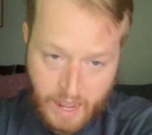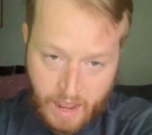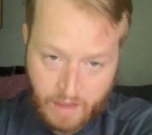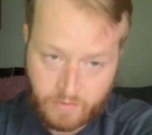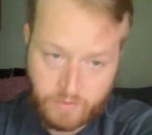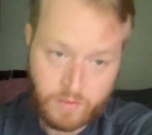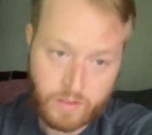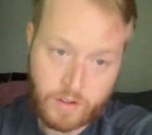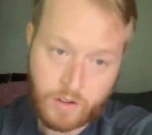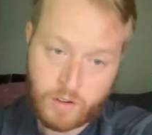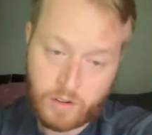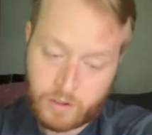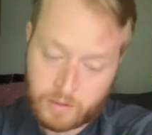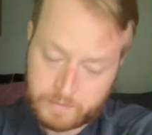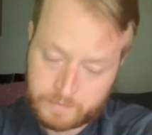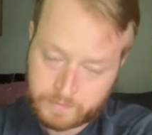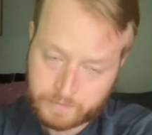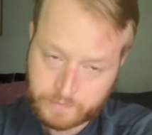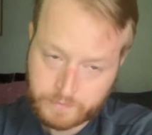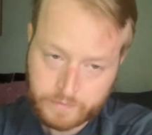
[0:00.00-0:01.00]
a half of a
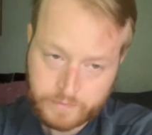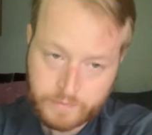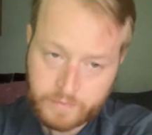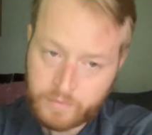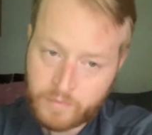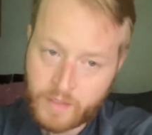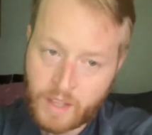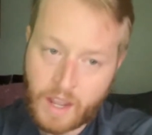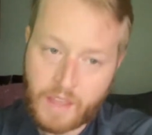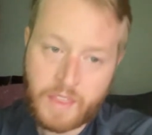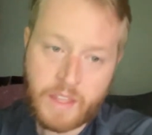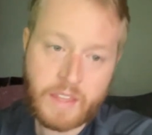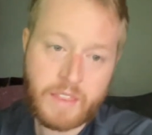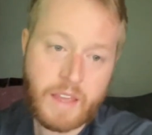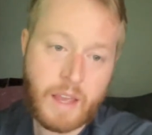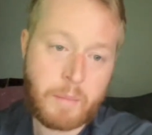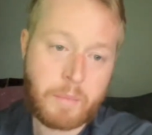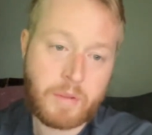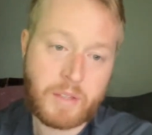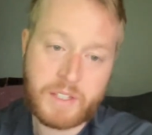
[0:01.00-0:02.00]
goal. I think
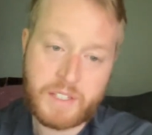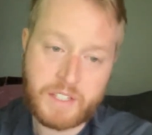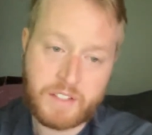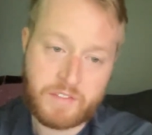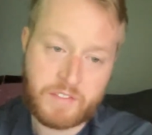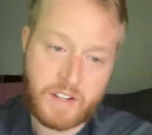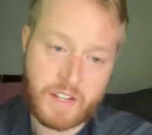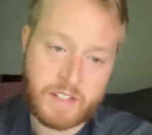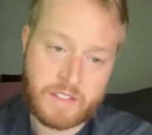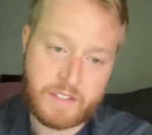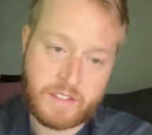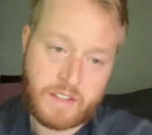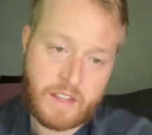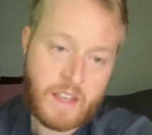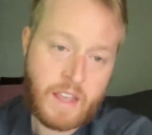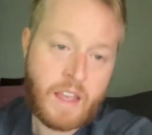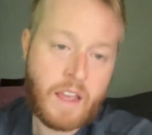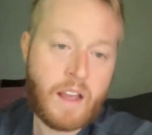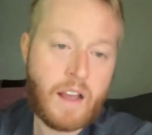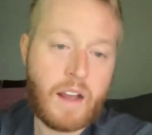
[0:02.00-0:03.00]
the Empoli defense,
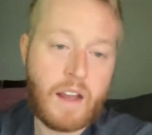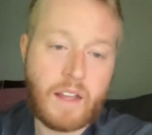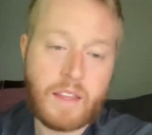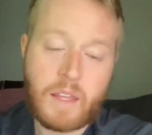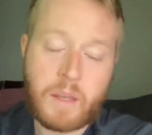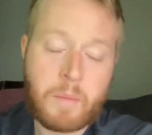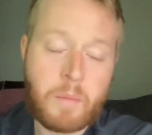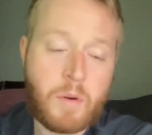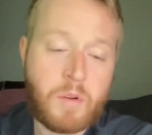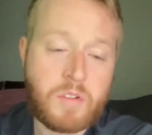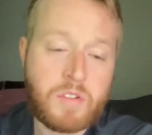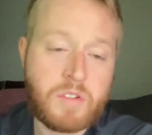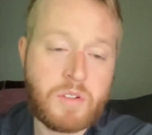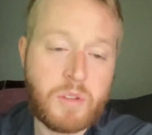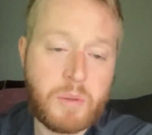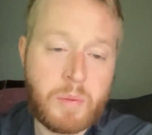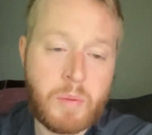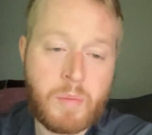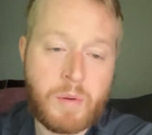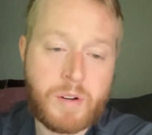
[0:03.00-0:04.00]
like most
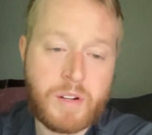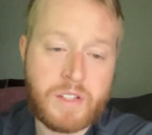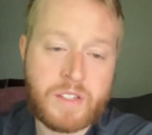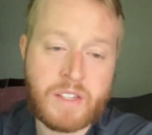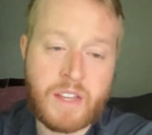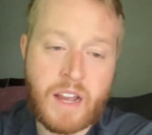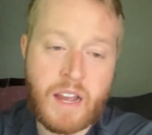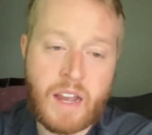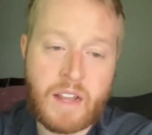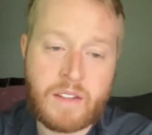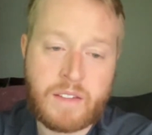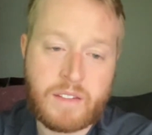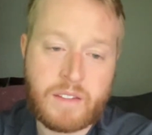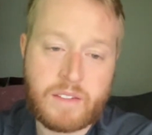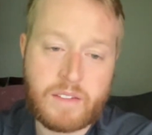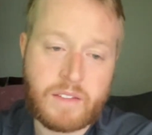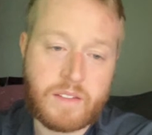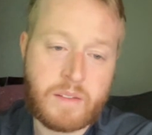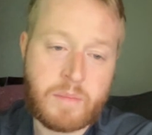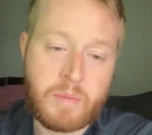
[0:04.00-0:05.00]
newly promoted sides,
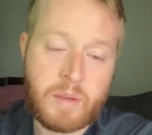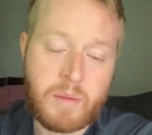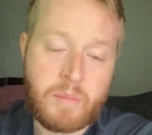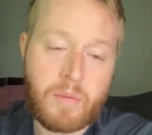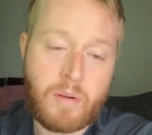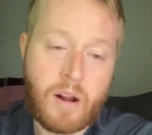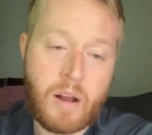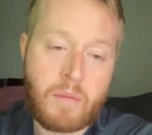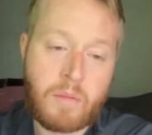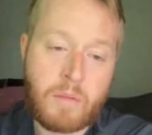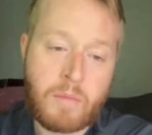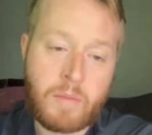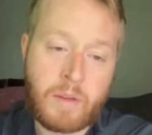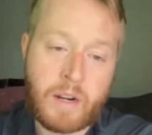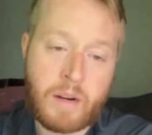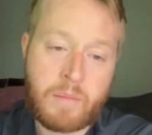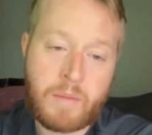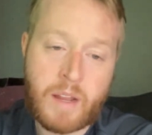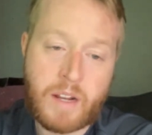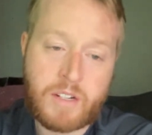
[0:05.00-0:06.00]
is a big problem,
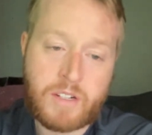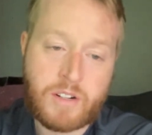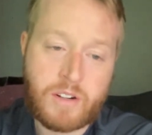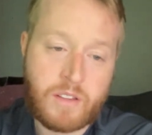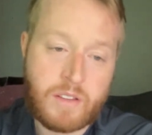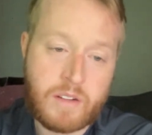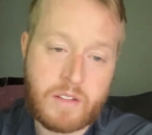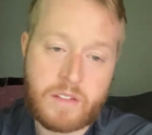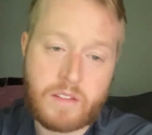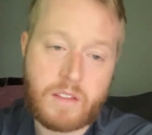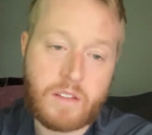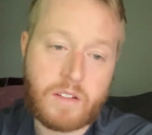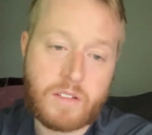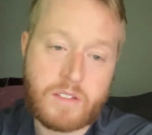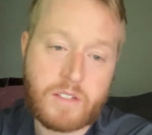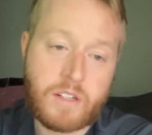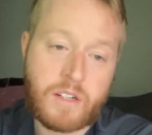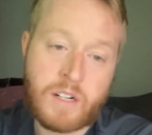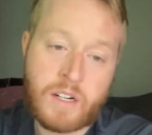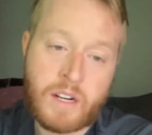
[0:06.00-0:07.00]
and I'm not sure that it
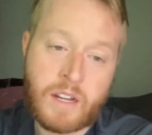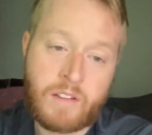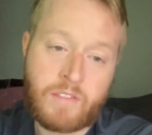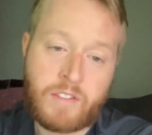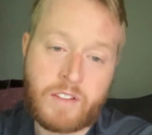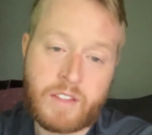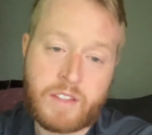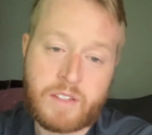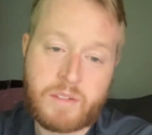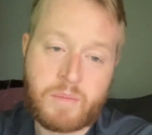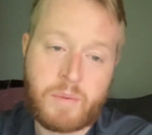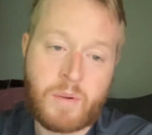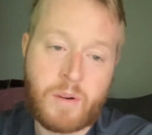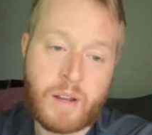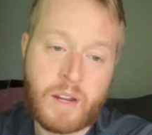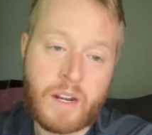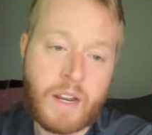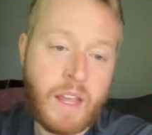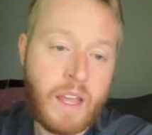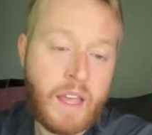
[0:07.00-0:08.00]
looks good enough at this
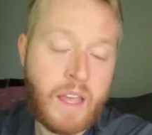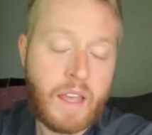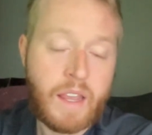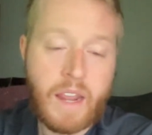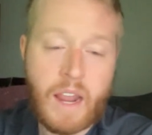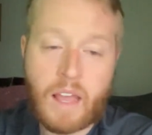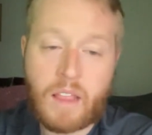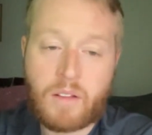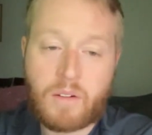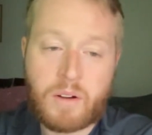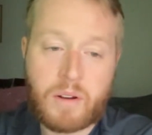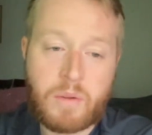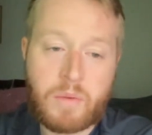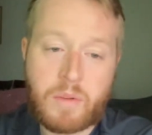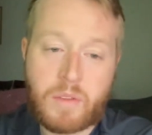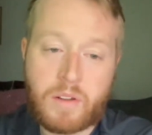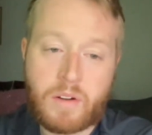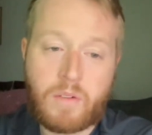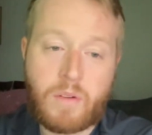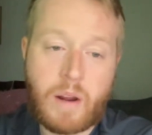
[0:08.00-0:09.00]
point. Cagliari
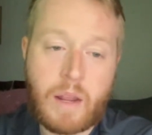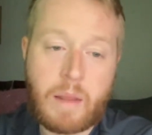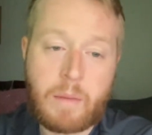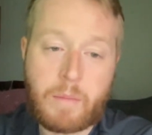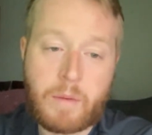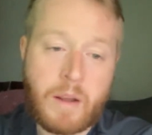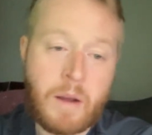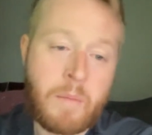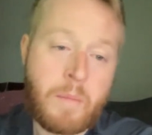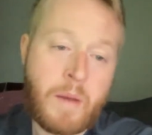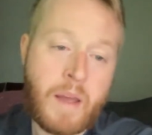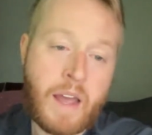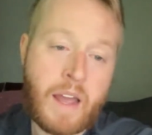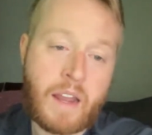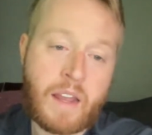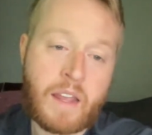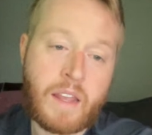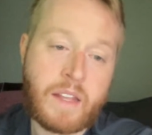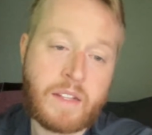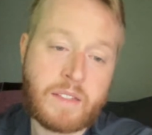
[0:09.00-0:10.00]
with a great
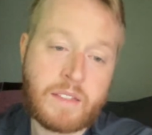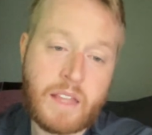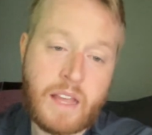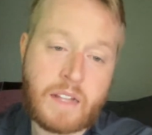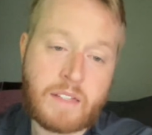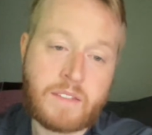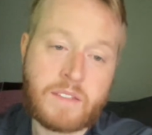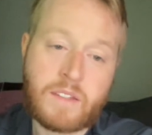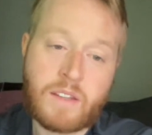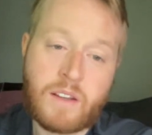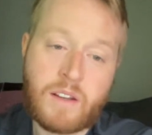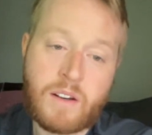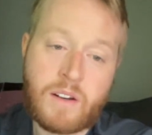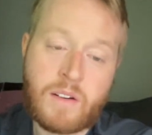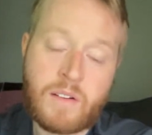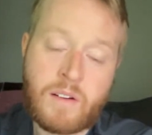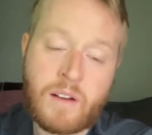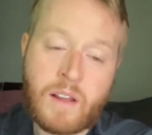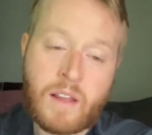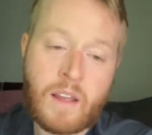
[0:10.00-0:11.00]
comeback against
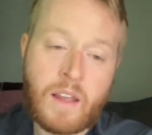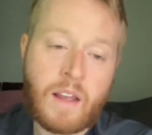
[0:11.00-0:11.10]
Lazio.